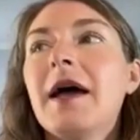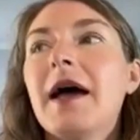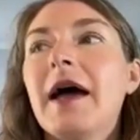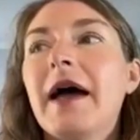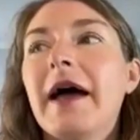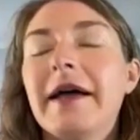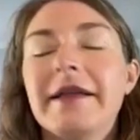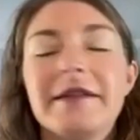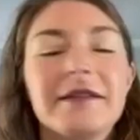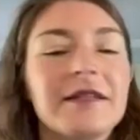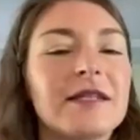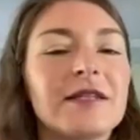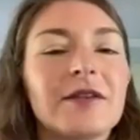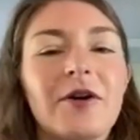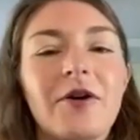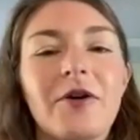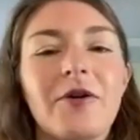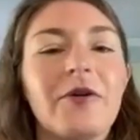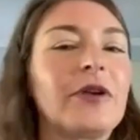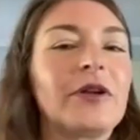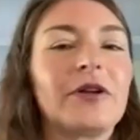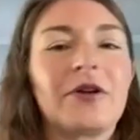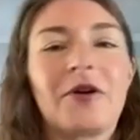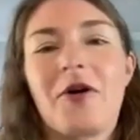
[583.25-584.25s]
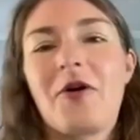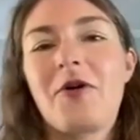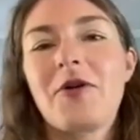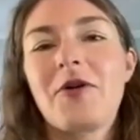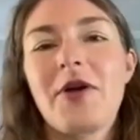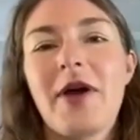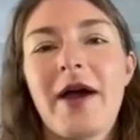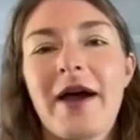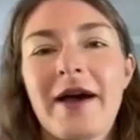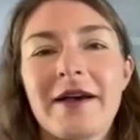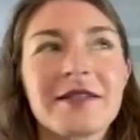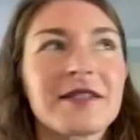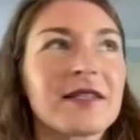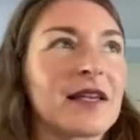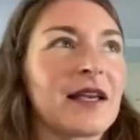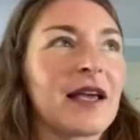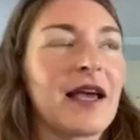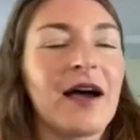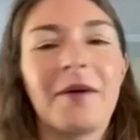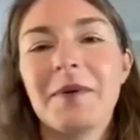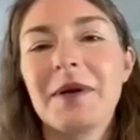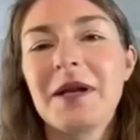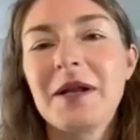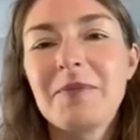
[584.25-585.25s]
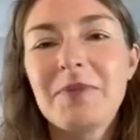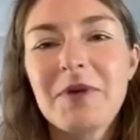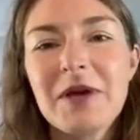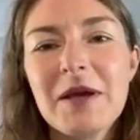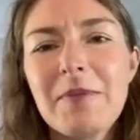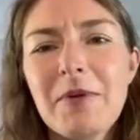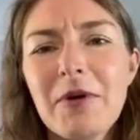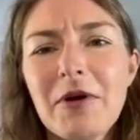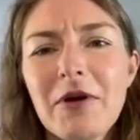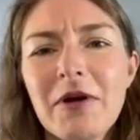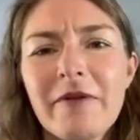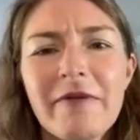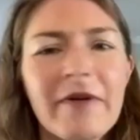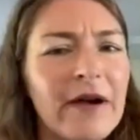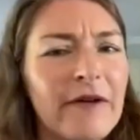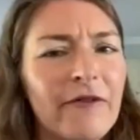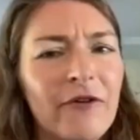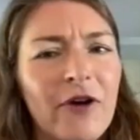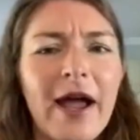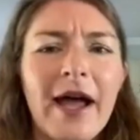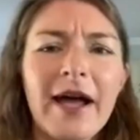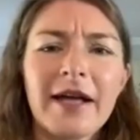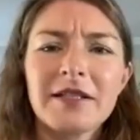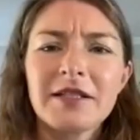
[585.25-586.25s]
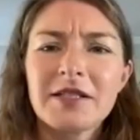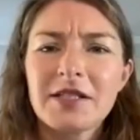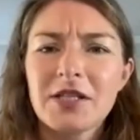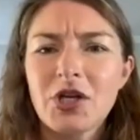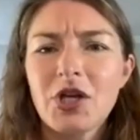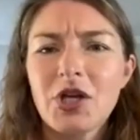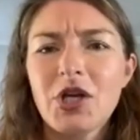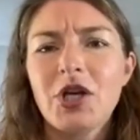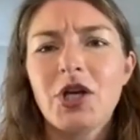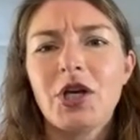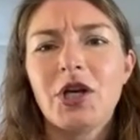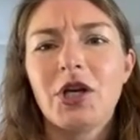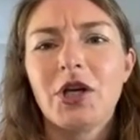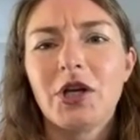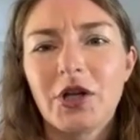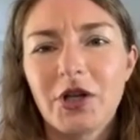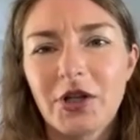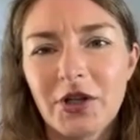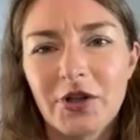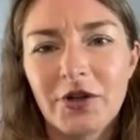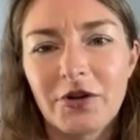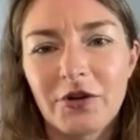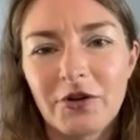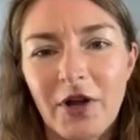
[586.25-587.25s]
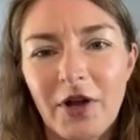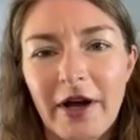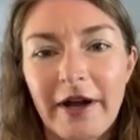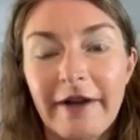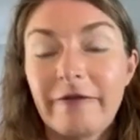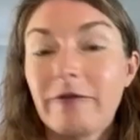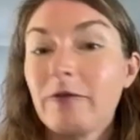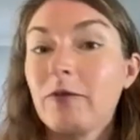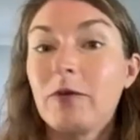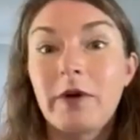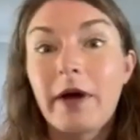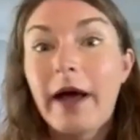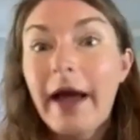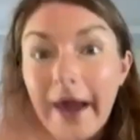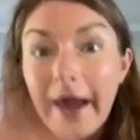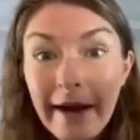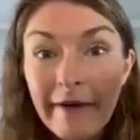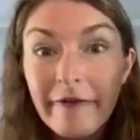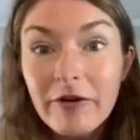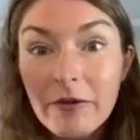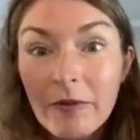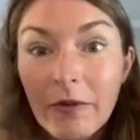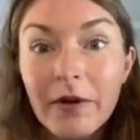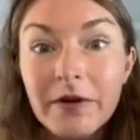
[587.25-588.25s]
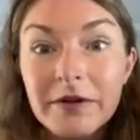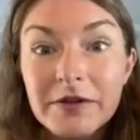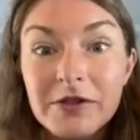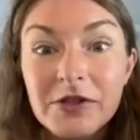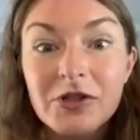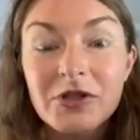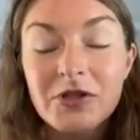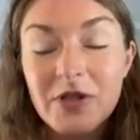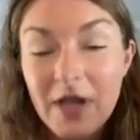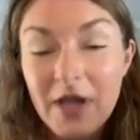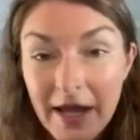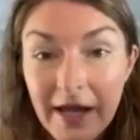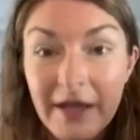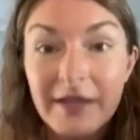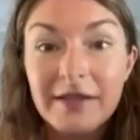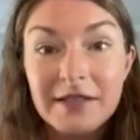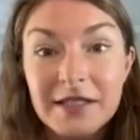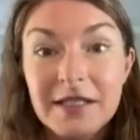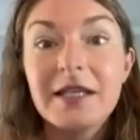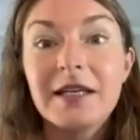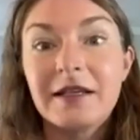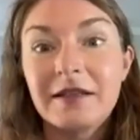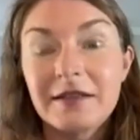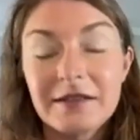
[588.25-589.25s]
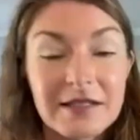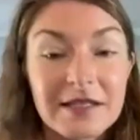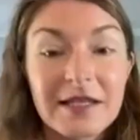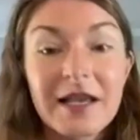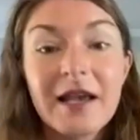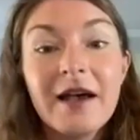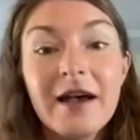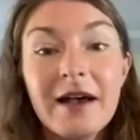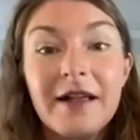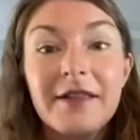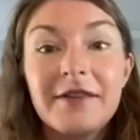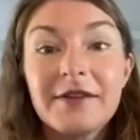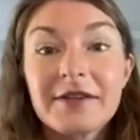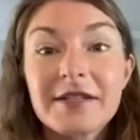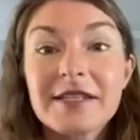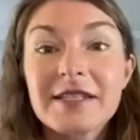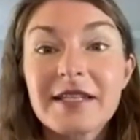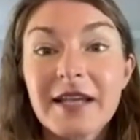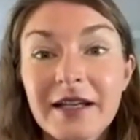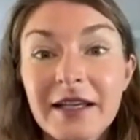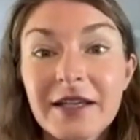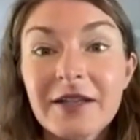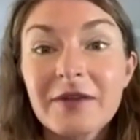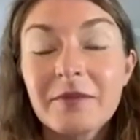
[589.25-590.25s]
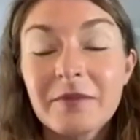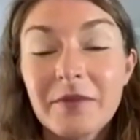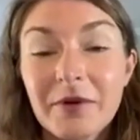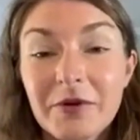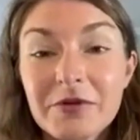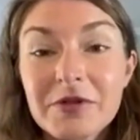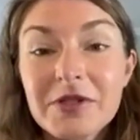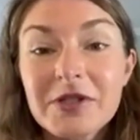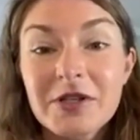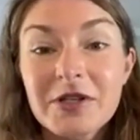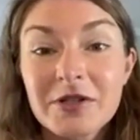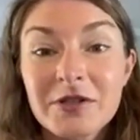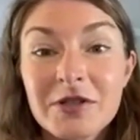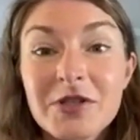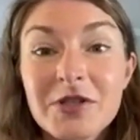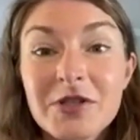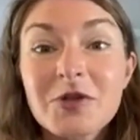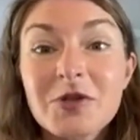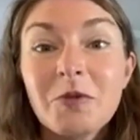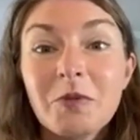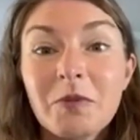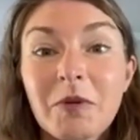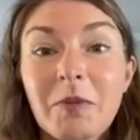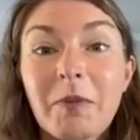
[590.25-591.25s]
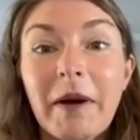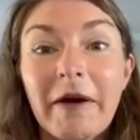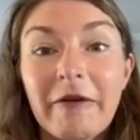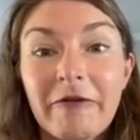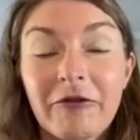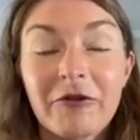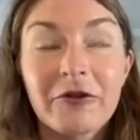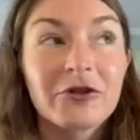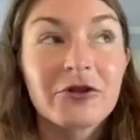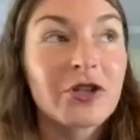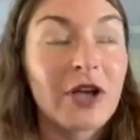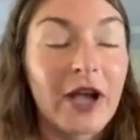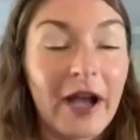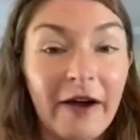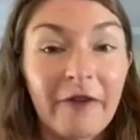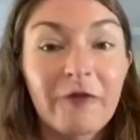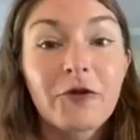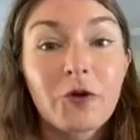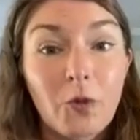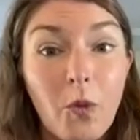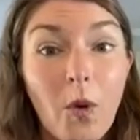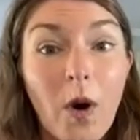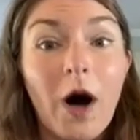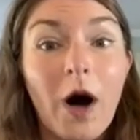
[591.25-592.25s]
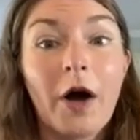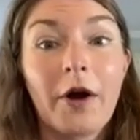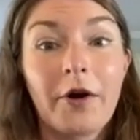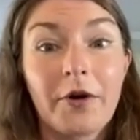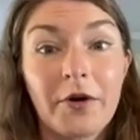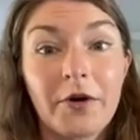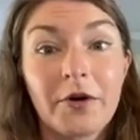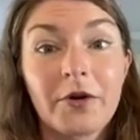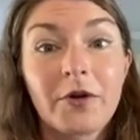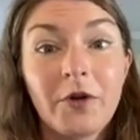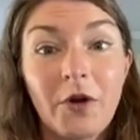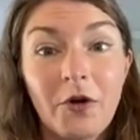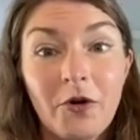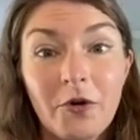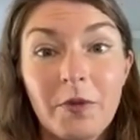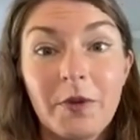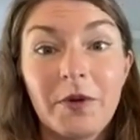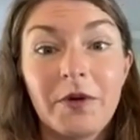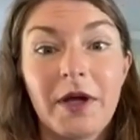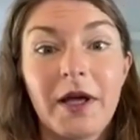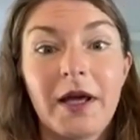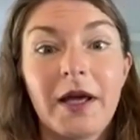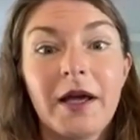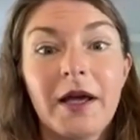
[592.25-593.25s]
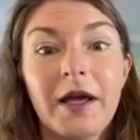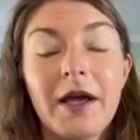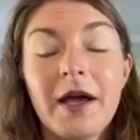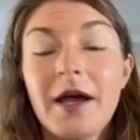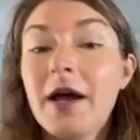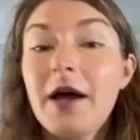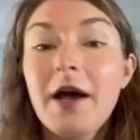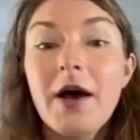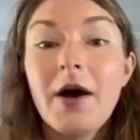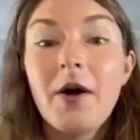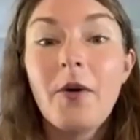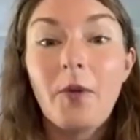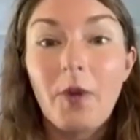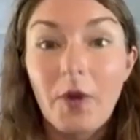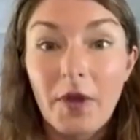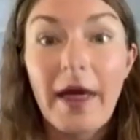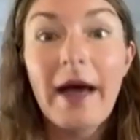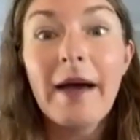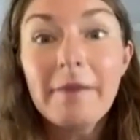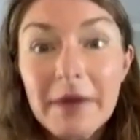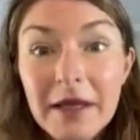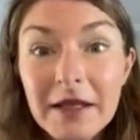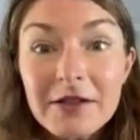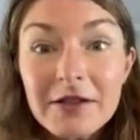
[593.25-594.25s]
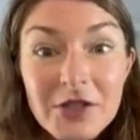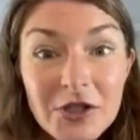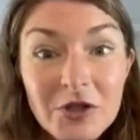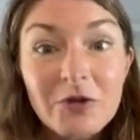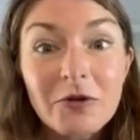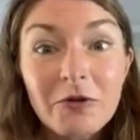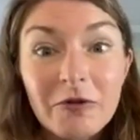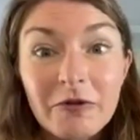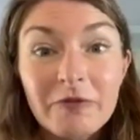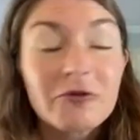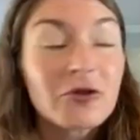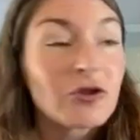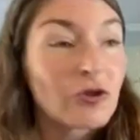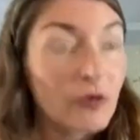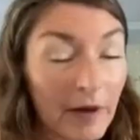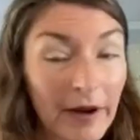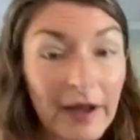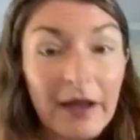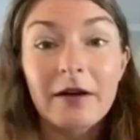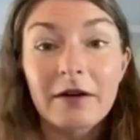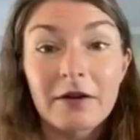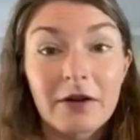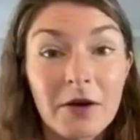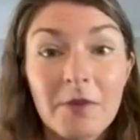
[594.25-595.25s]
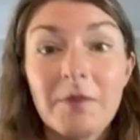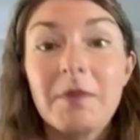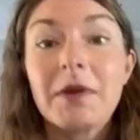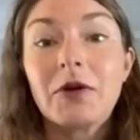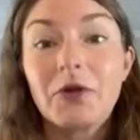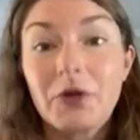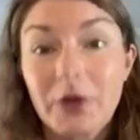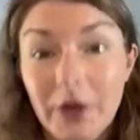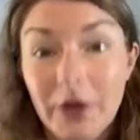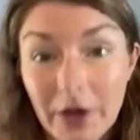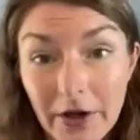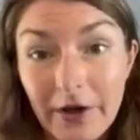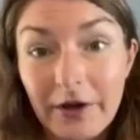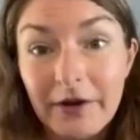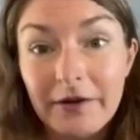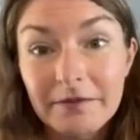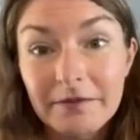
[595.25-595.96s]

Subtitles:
And so, you ask like how many people have ever had tea in their life? Well, everyone's had tea. It's the second most consumed beverage after water globally. Well, that means you have drank a camellia.